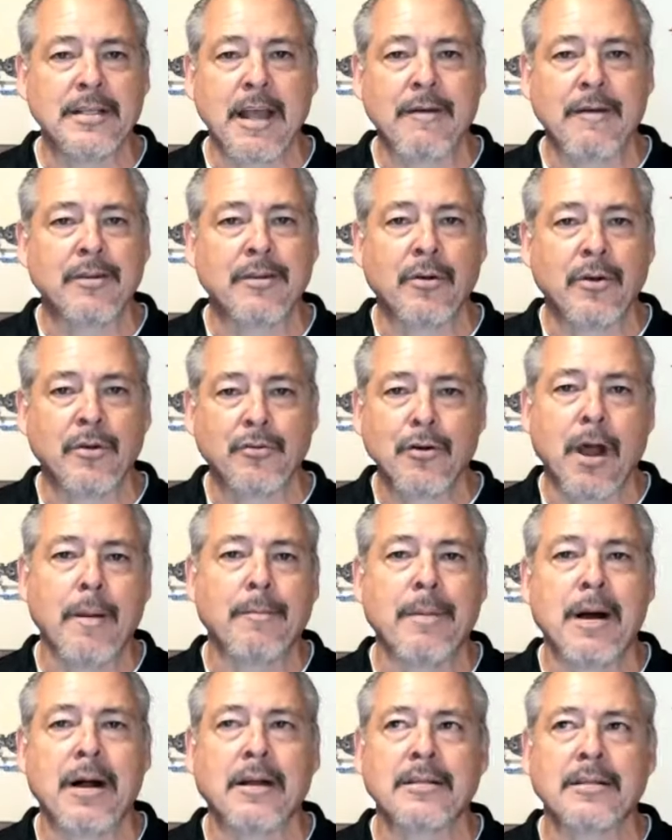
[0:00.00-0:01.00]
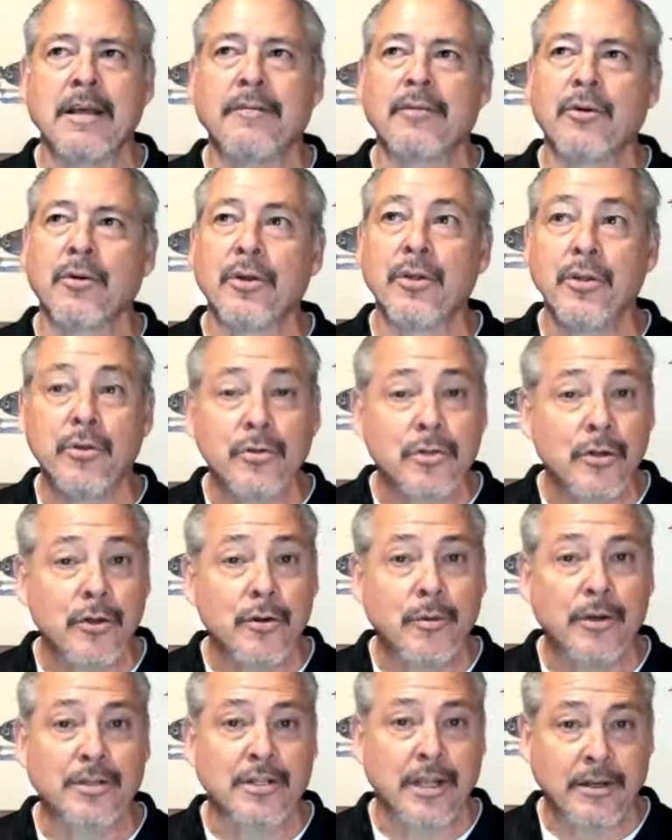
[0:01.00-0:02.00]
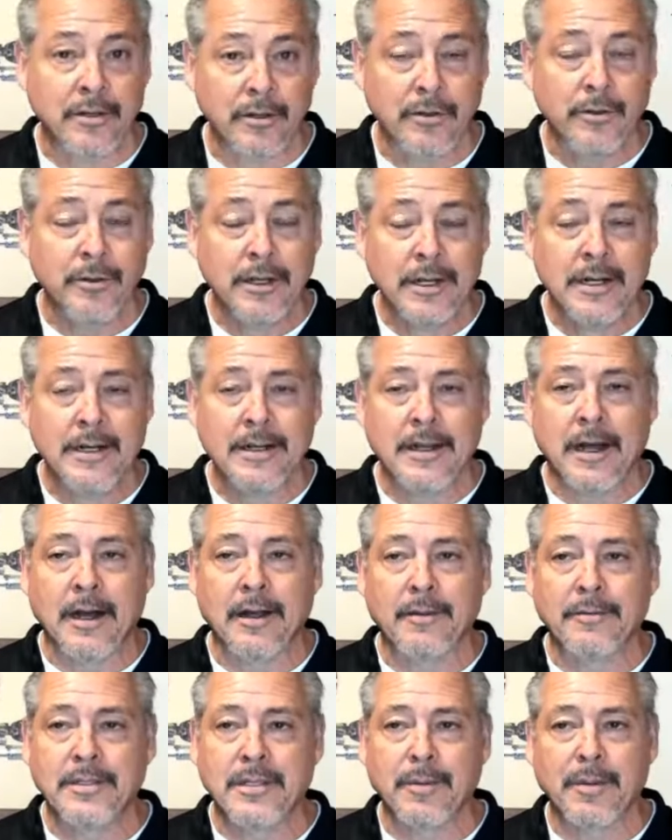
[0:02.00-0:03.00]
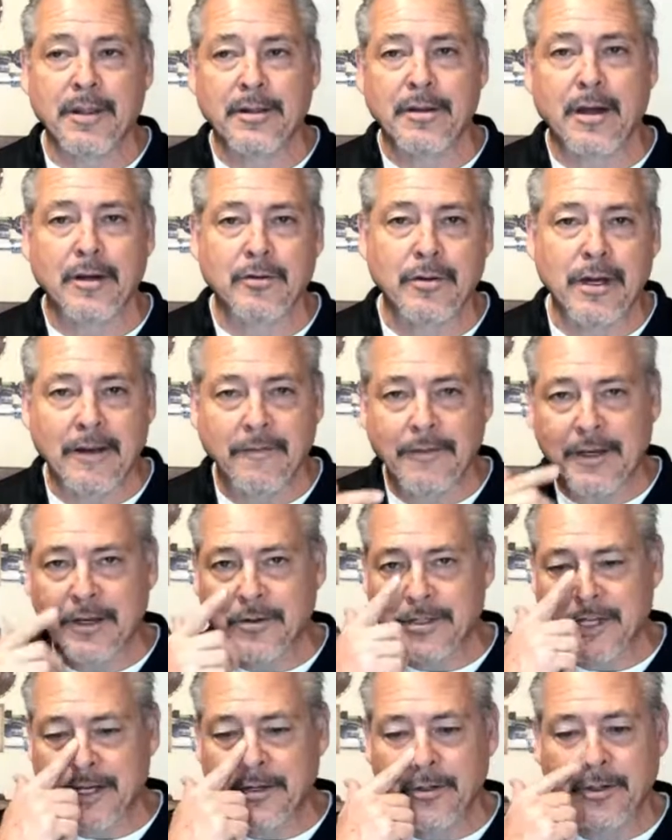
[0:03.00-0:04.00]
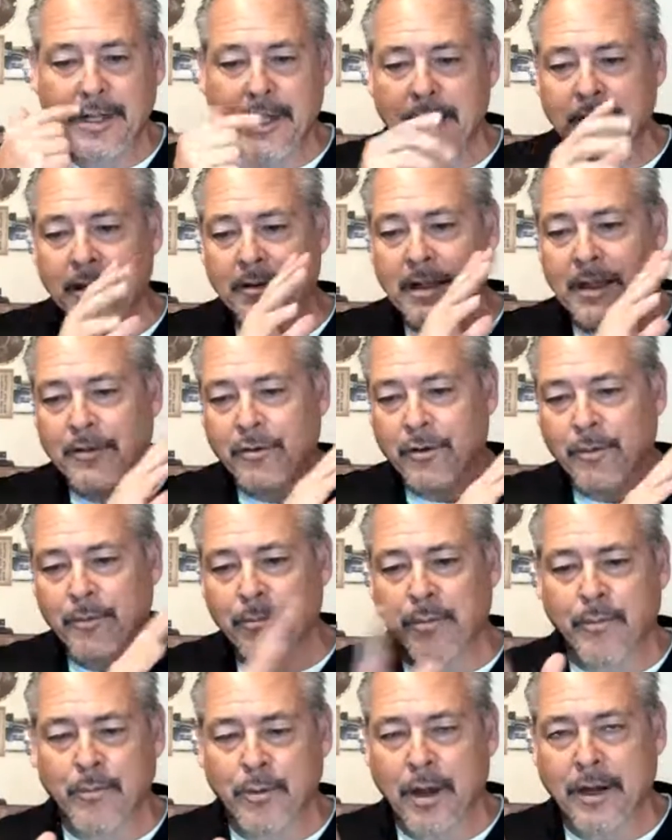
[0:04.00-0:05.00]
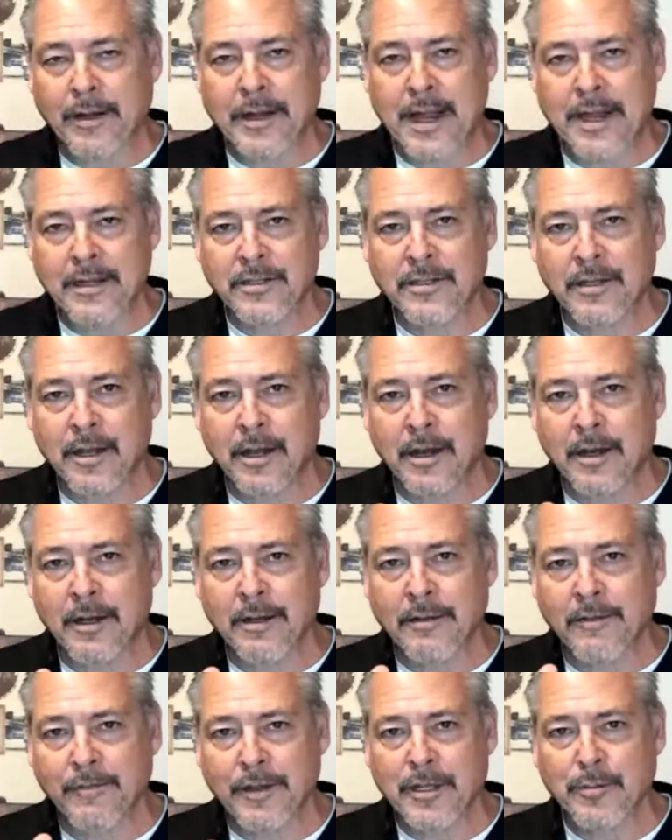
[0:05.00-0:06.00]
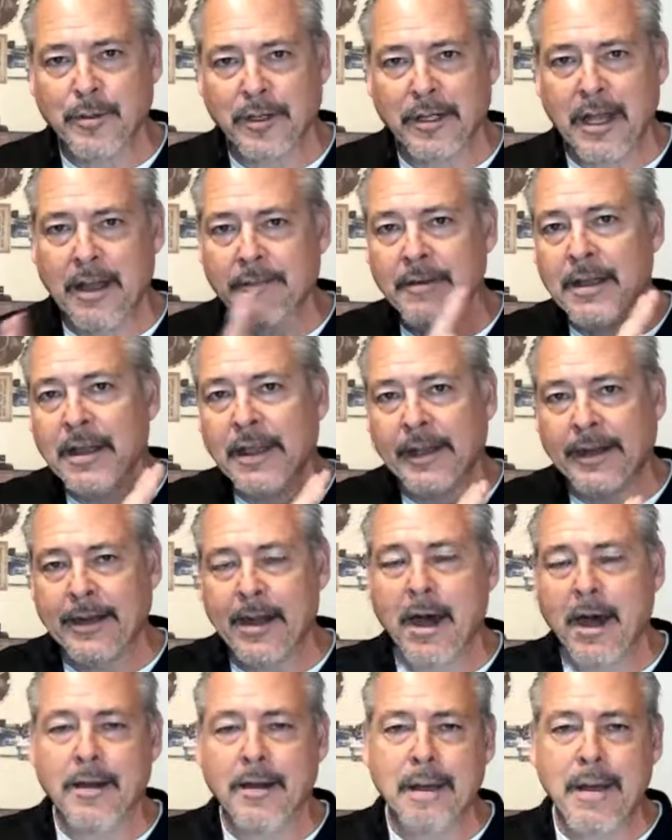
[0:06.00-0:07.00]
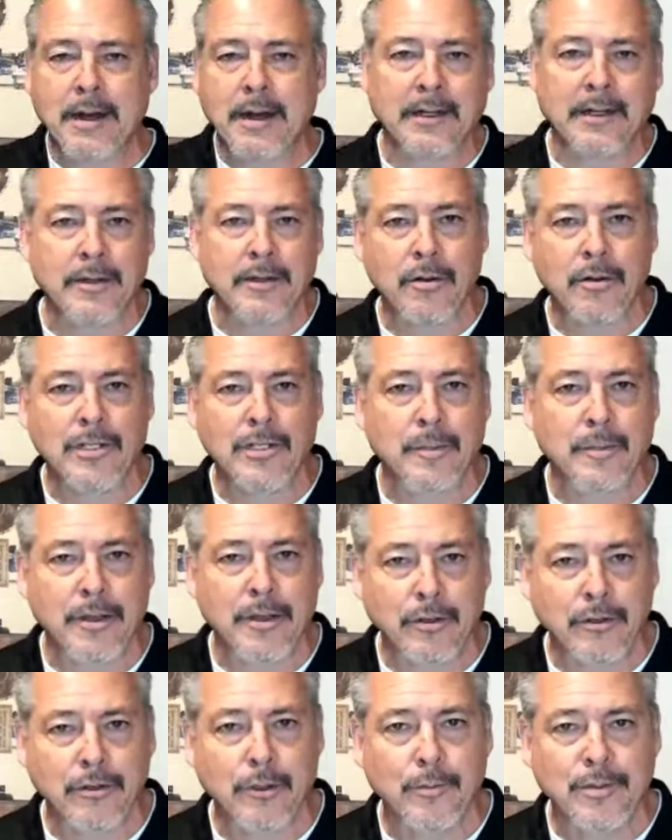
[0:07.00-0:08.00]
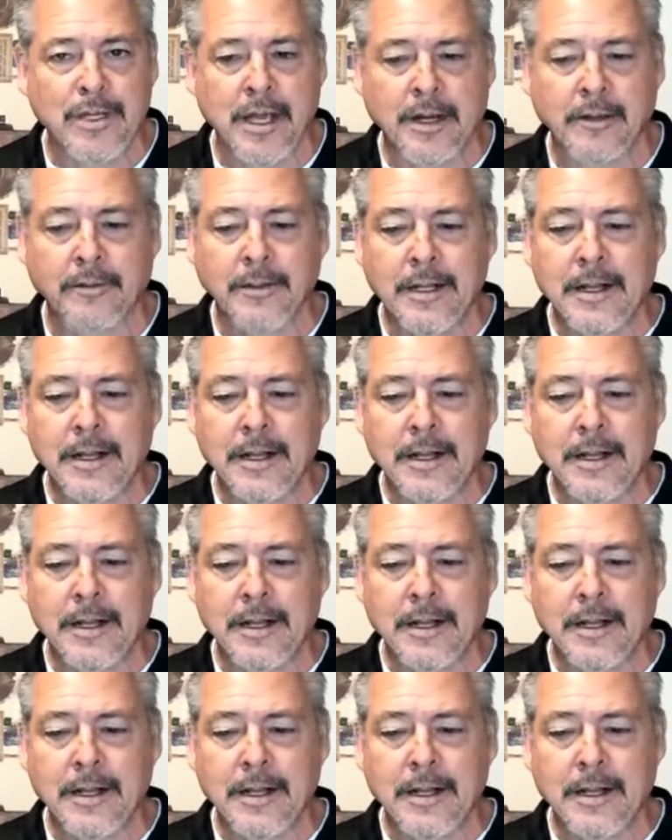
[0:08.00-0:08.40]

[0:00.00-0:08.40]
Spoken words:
it go to Dropbox, have it go to YouTube, which I do on some of the dog training videos I do. I do a broadcast on Facebook Live, and it automatically goes to my YouTube channel.